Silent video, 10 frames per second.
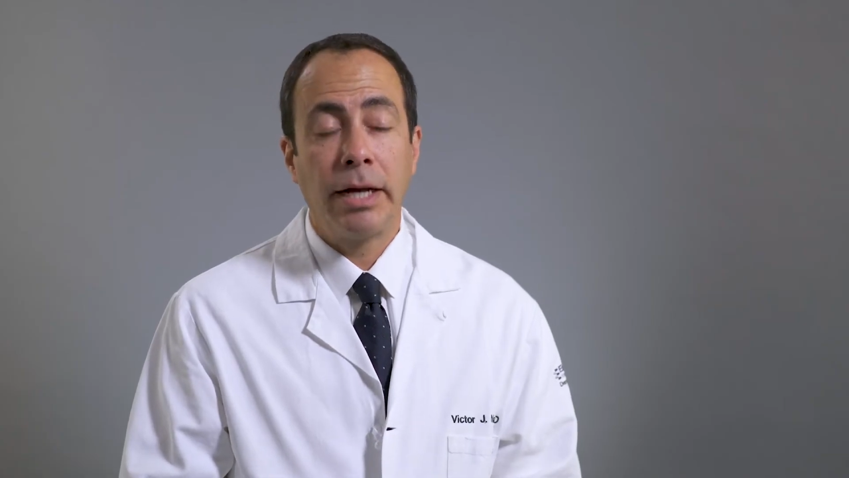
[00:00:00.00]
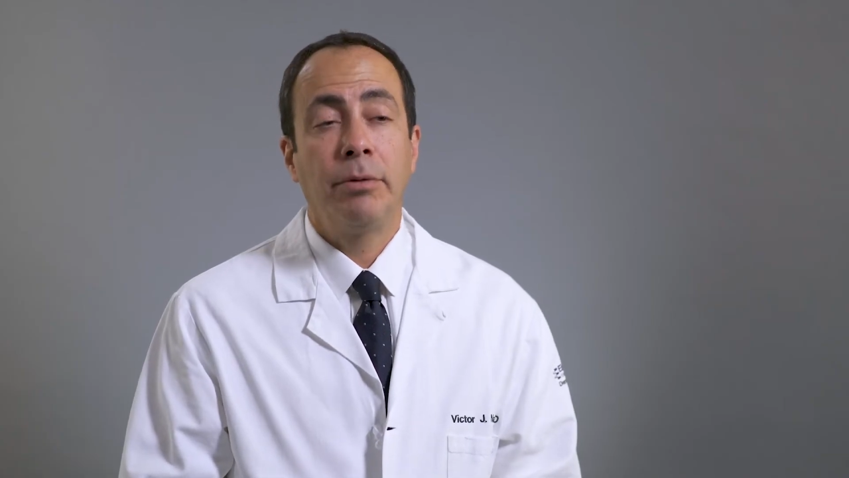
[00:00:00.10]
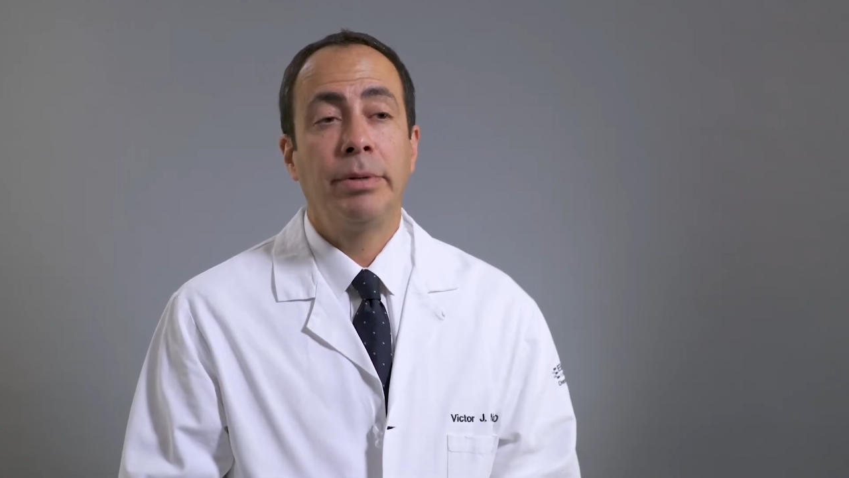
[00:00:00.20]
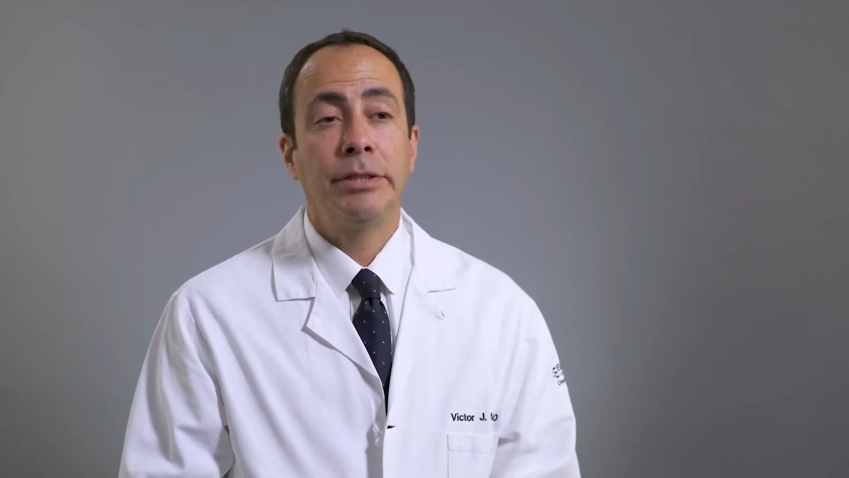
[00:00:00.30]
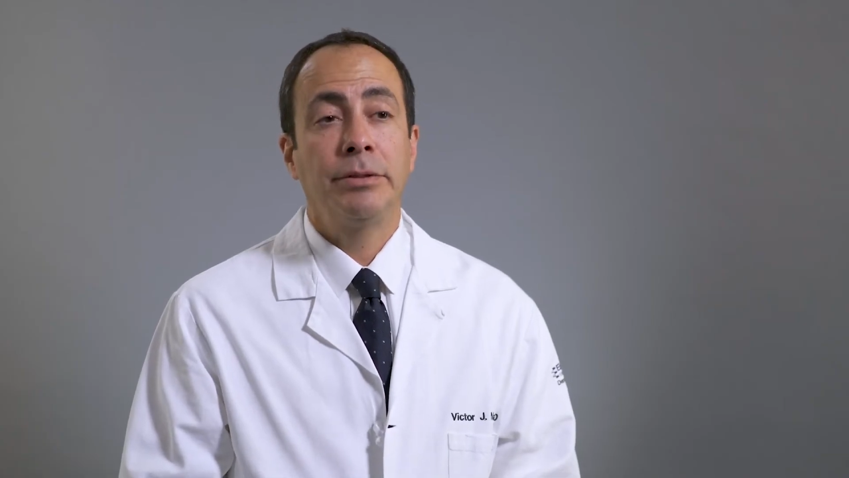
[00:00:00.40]

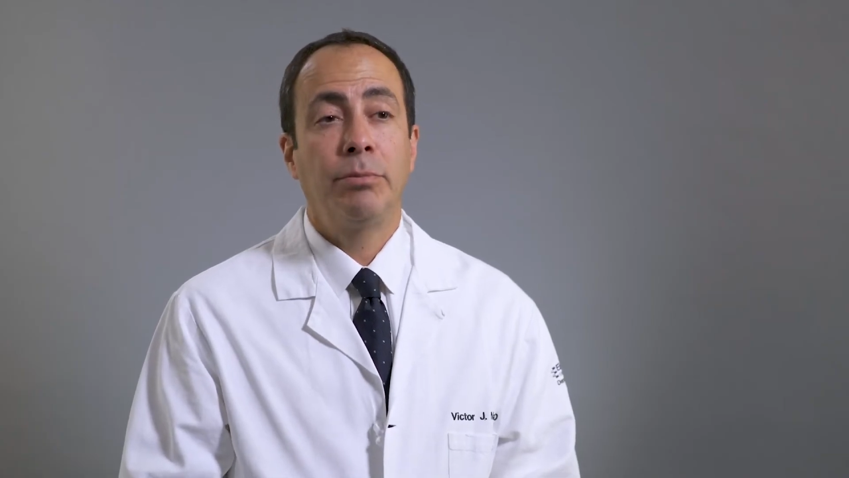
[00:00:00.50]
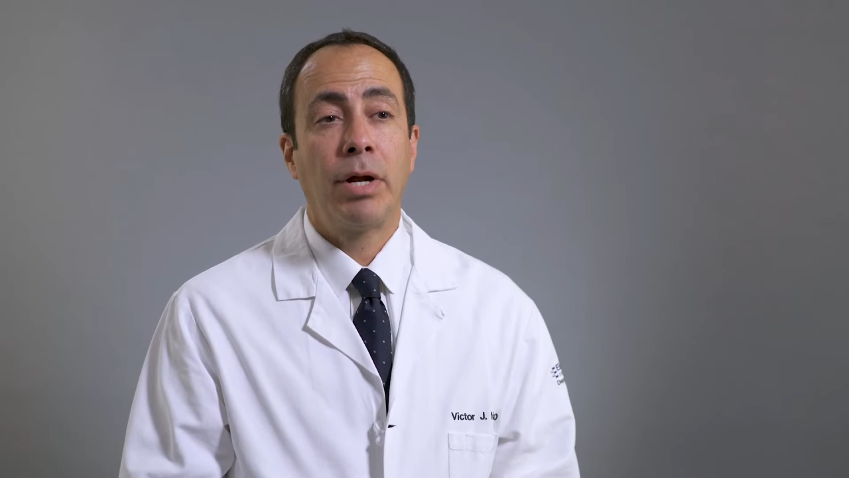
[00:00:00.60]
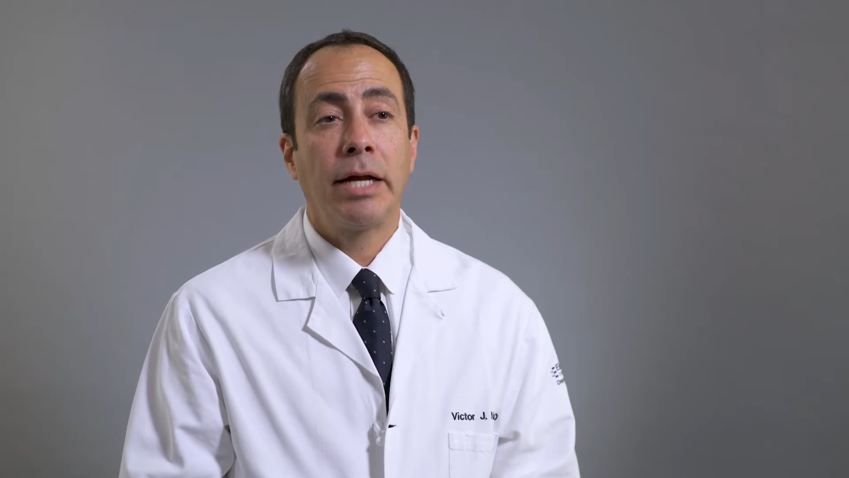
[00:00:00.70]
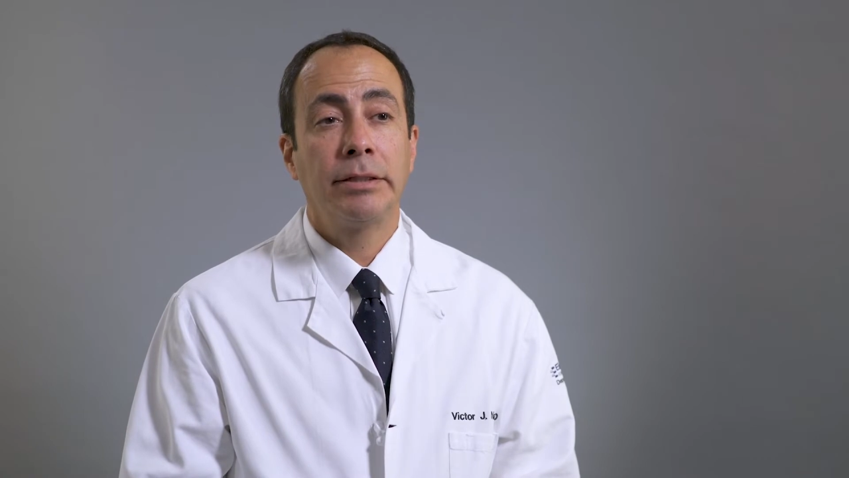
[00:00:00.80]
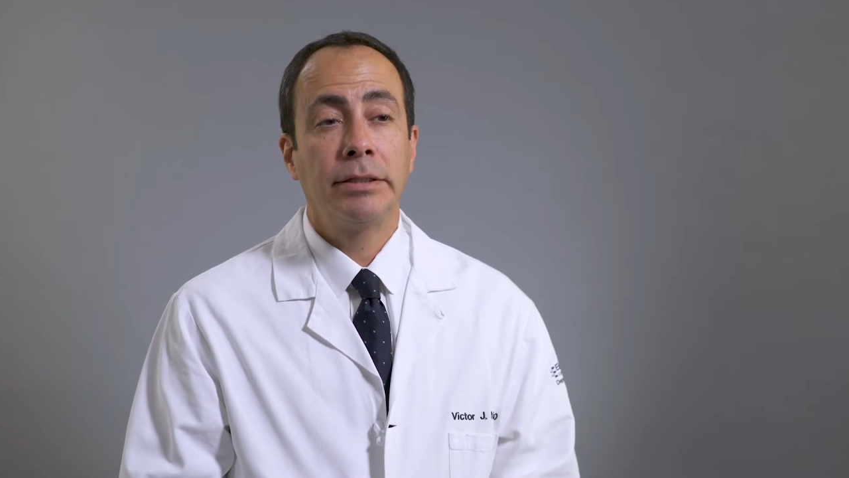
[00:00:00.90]
outpatient
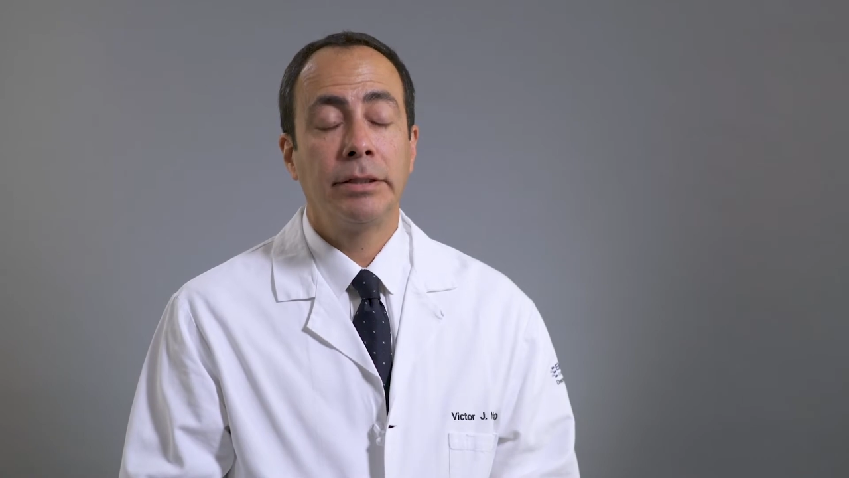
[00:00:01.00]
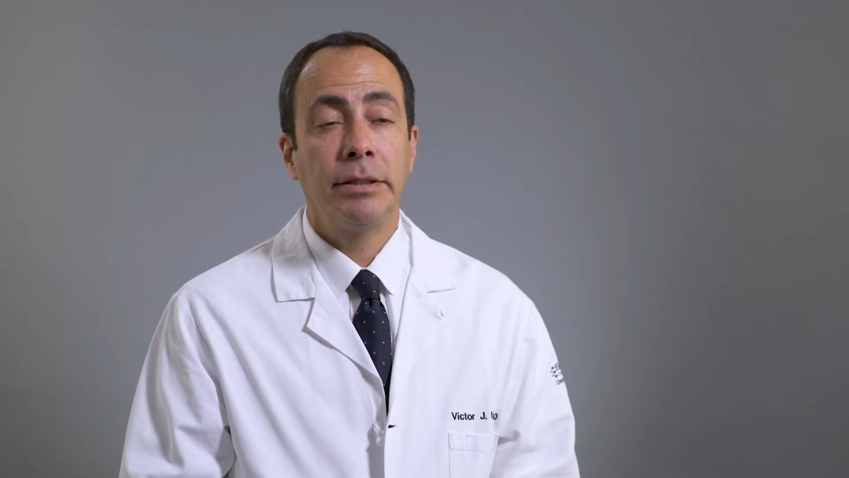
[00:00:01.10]
practice,